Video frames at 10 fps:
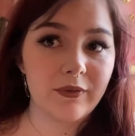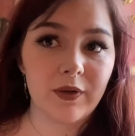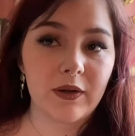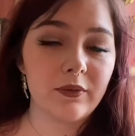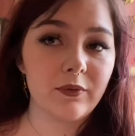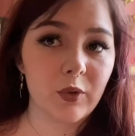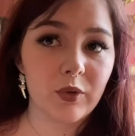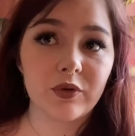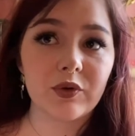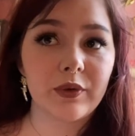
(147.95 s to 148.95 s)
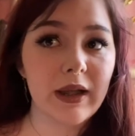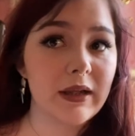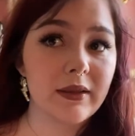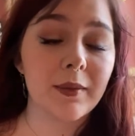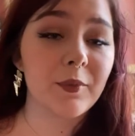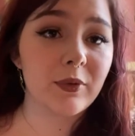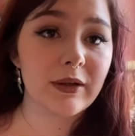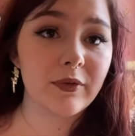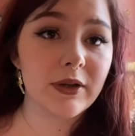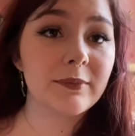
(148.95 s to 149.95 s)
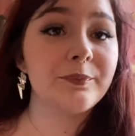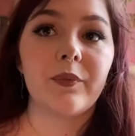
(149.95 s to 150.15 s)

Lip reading: photos or edit them or whatever.